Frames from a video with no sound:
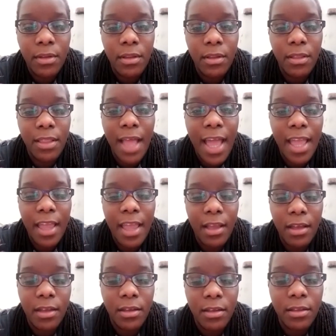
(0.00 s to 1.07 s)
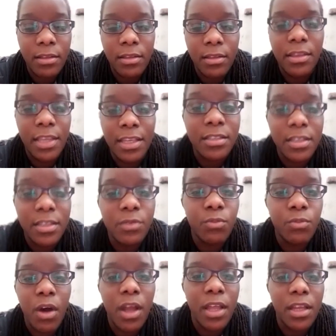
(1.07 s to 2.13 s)
Like, this is
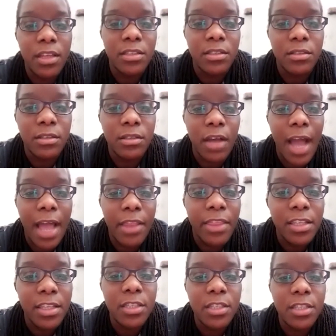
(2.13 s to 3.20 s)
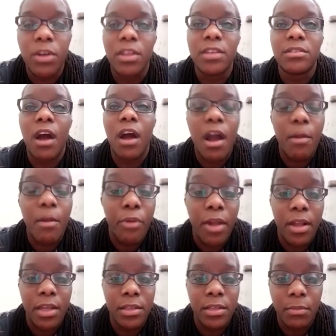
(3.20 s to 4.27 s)
what is
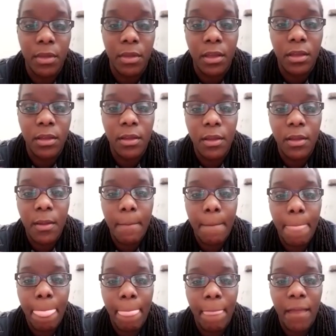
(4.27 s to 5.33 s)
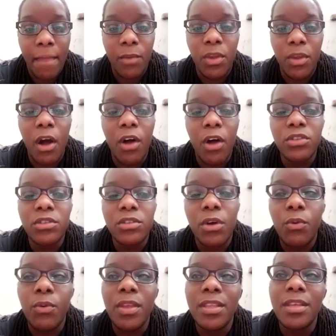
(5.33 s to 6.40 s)
heartbreaking to me. And
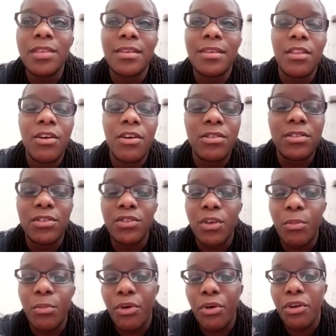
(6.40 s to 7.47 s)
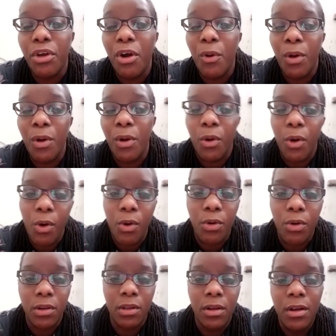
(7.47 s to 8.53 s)
we need to learn to support our
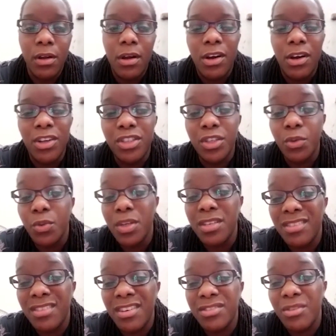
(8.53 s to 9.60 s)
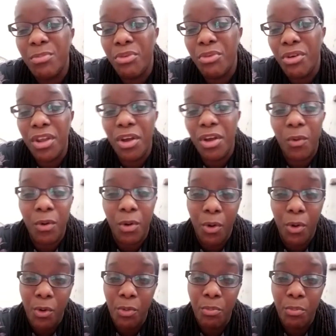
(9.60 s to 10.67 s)
own. Until we start supporting our
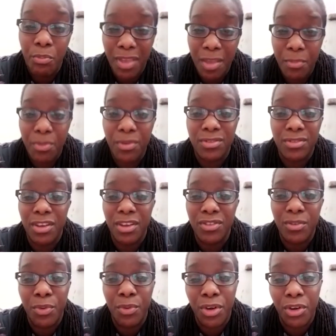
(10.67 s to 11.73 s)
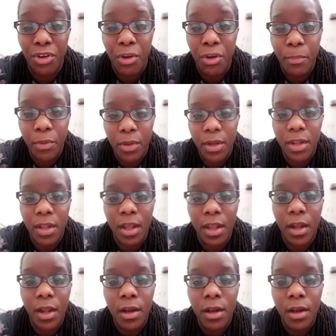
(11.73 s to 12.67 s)
own people, start supporting our community,